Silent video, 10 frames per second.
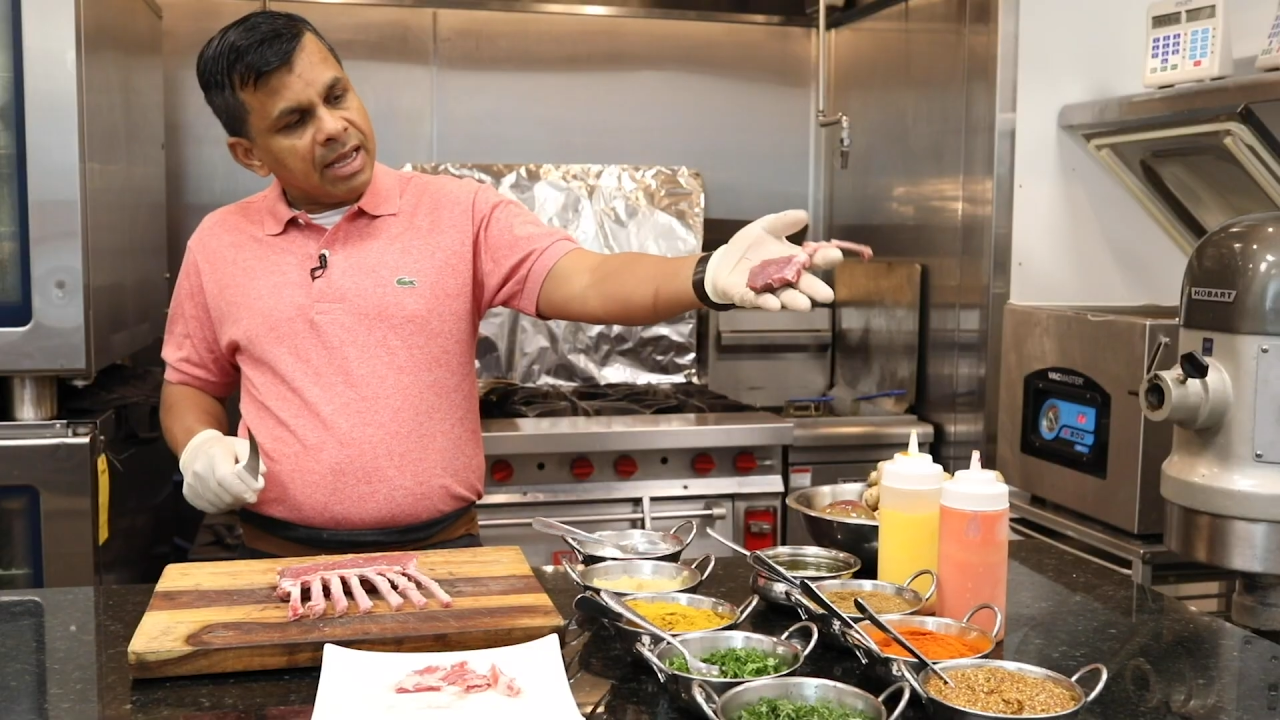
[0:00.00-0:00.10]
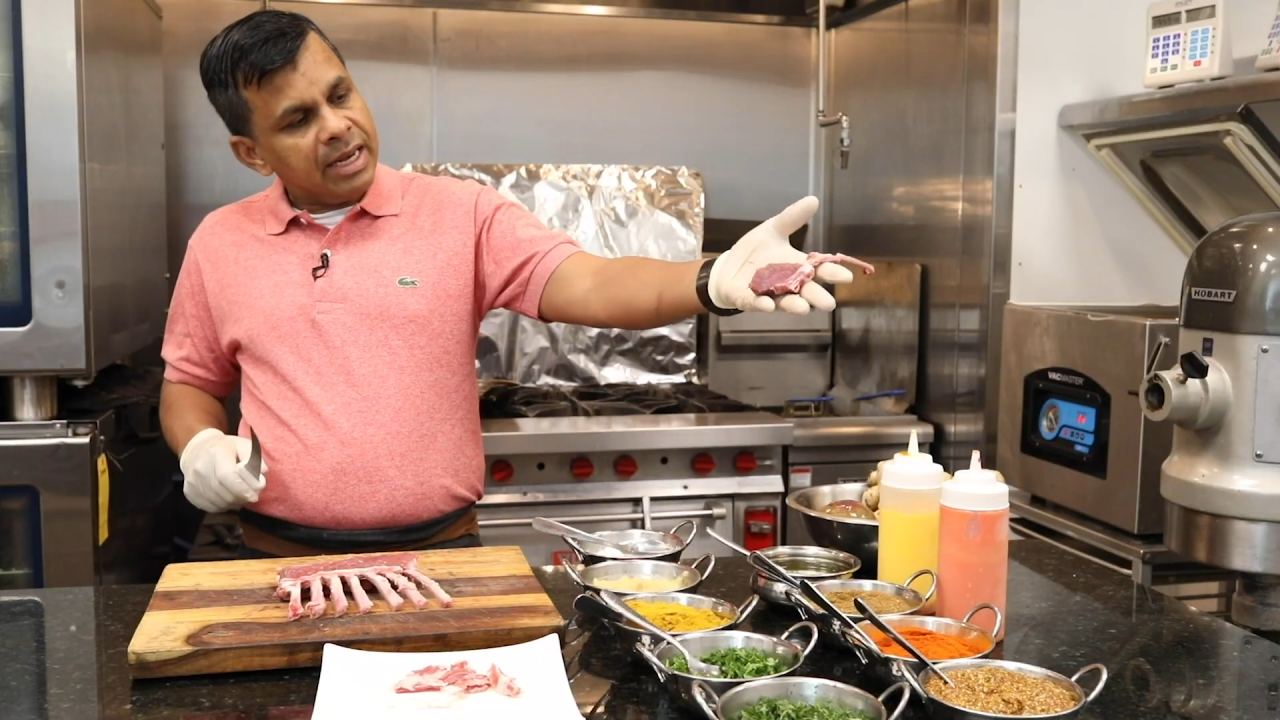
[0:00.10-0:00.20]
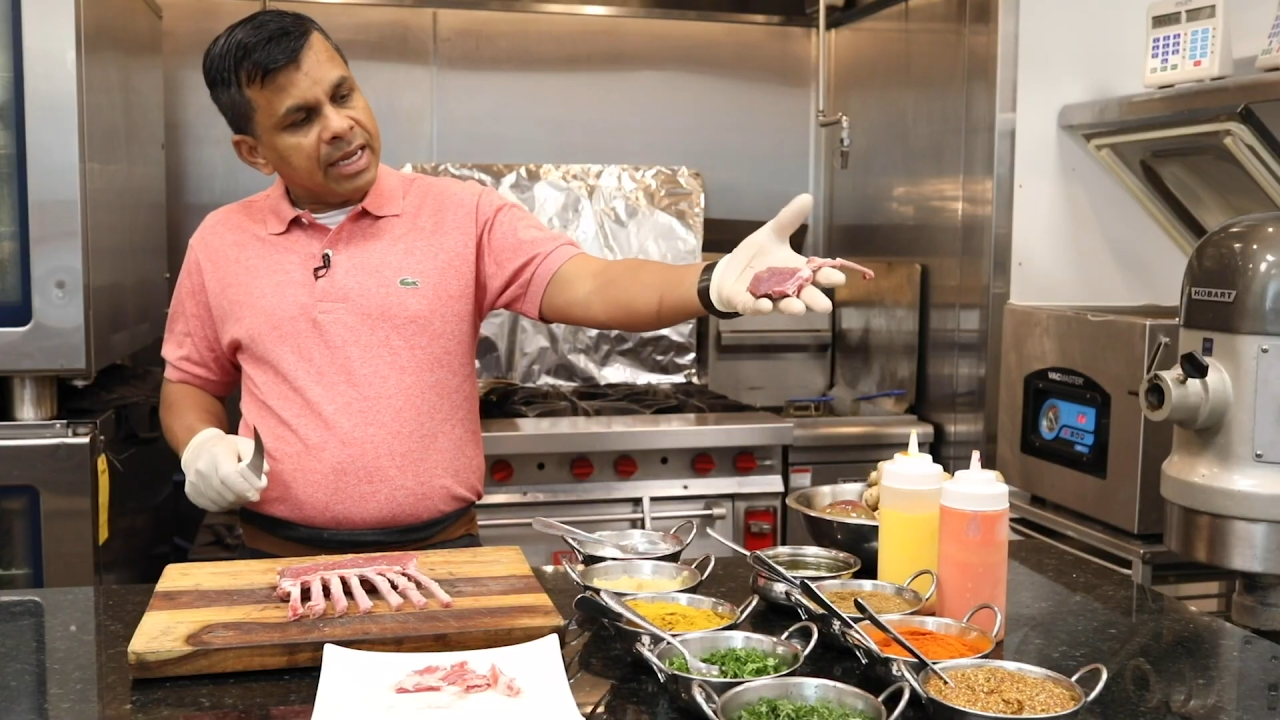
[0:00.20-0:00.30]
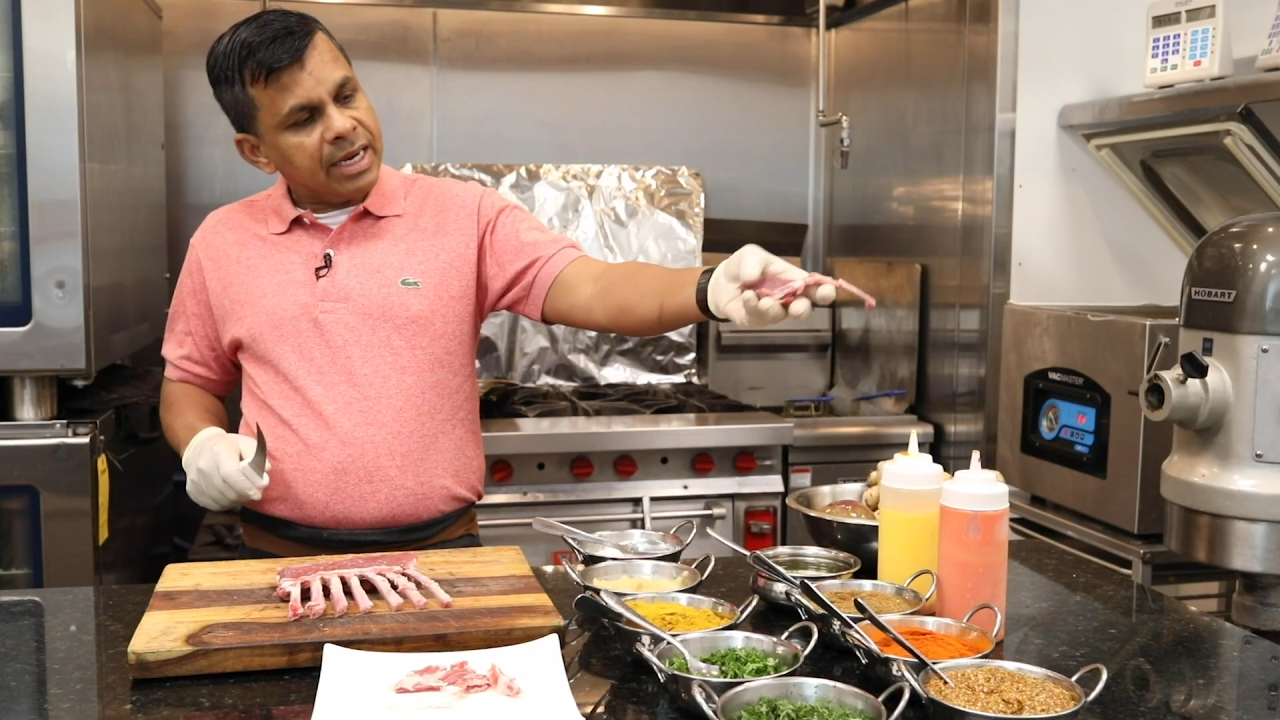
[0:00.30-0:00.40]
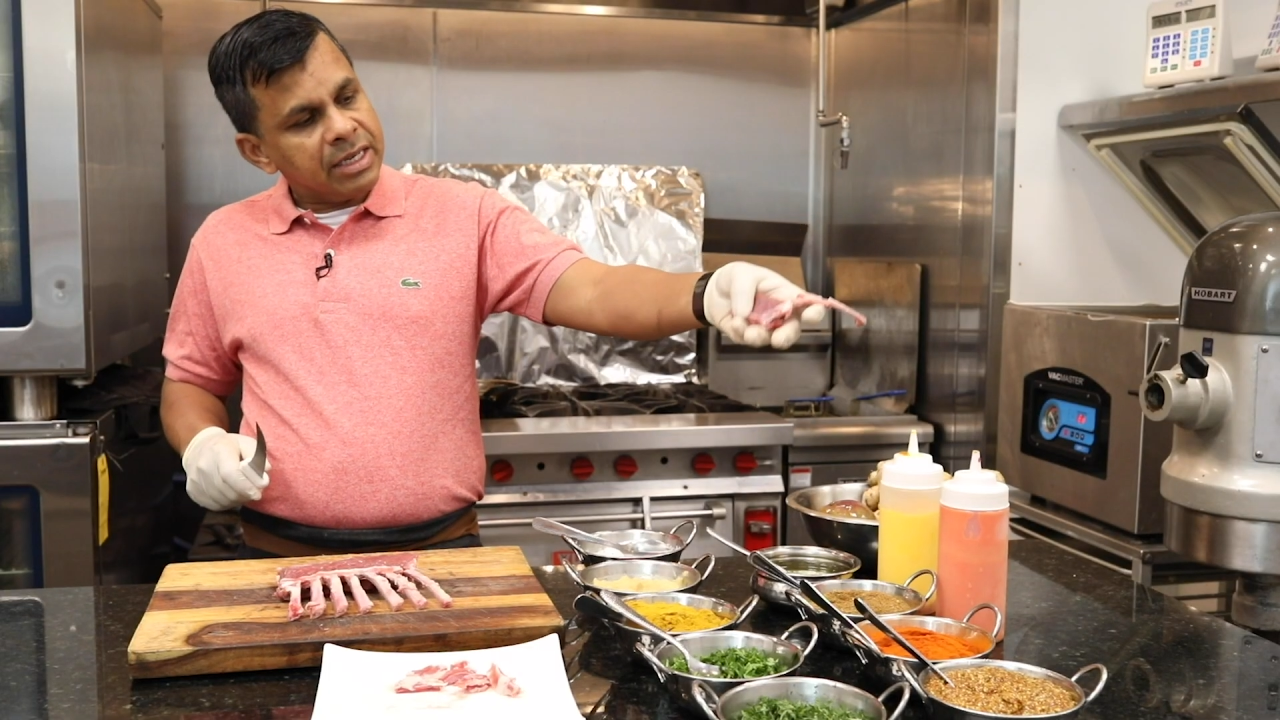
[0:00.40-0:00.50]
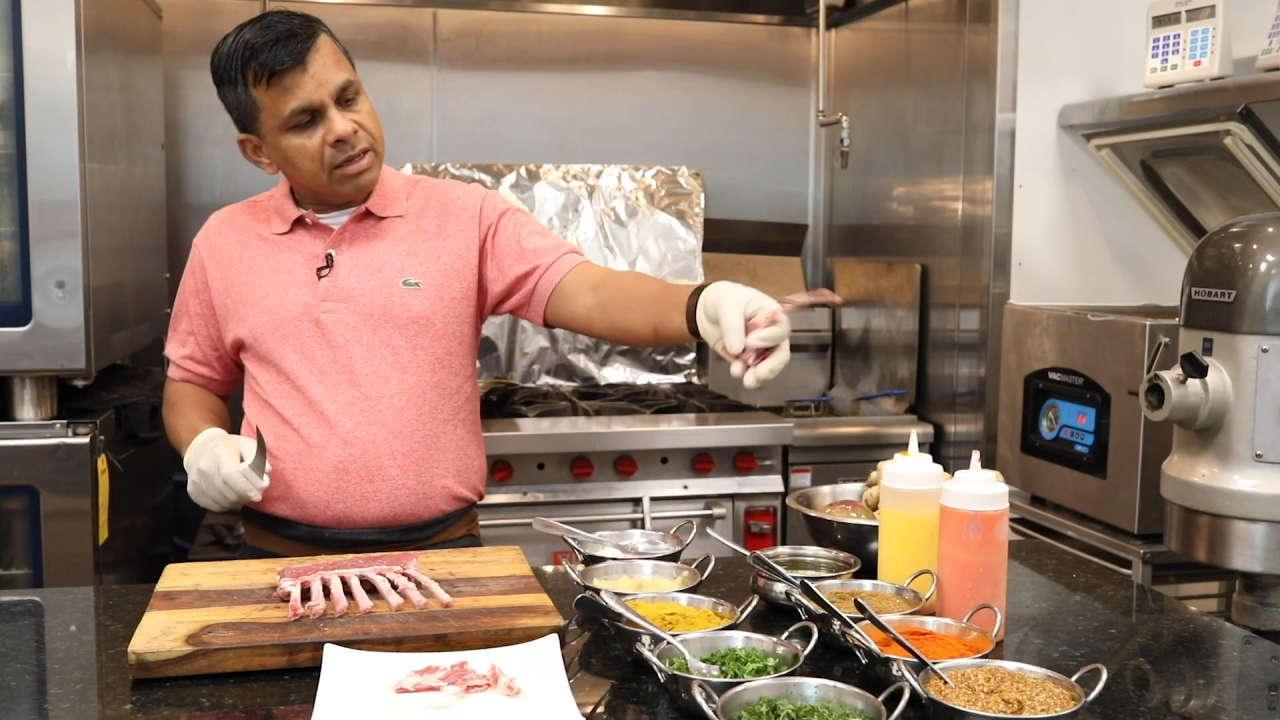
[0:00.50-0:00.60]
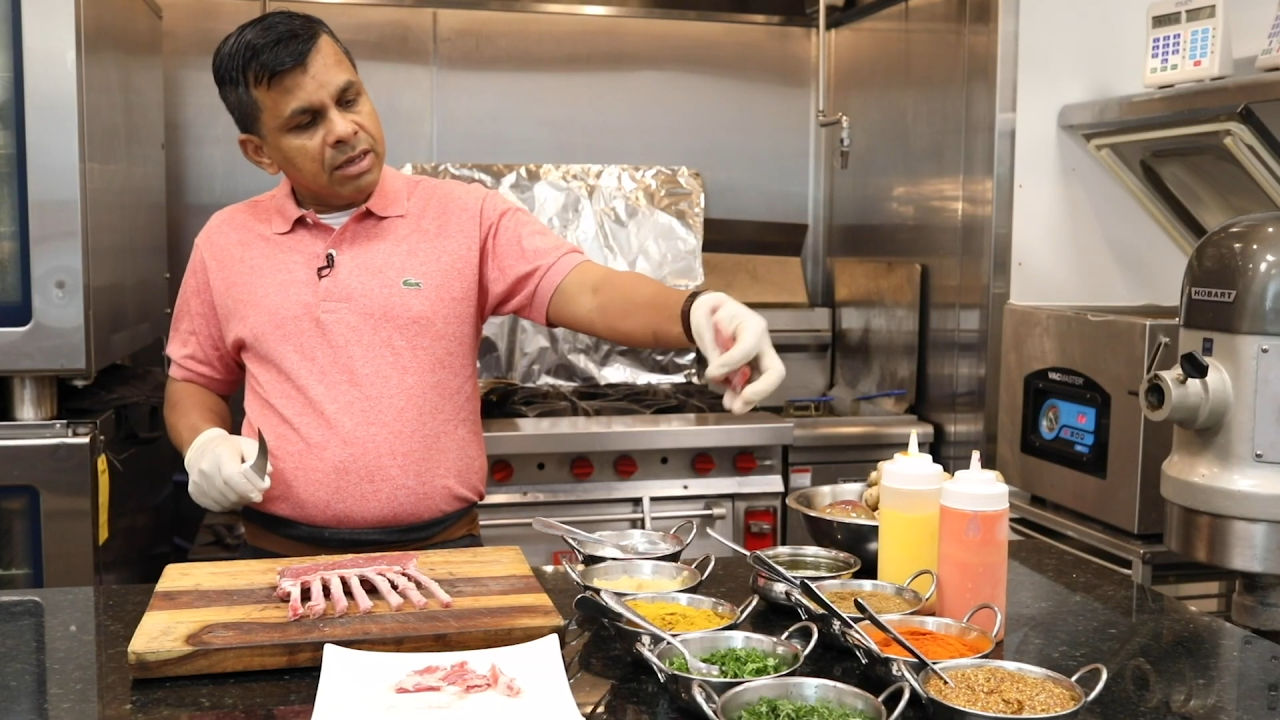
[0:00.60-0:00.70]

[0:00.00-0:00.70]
elegant.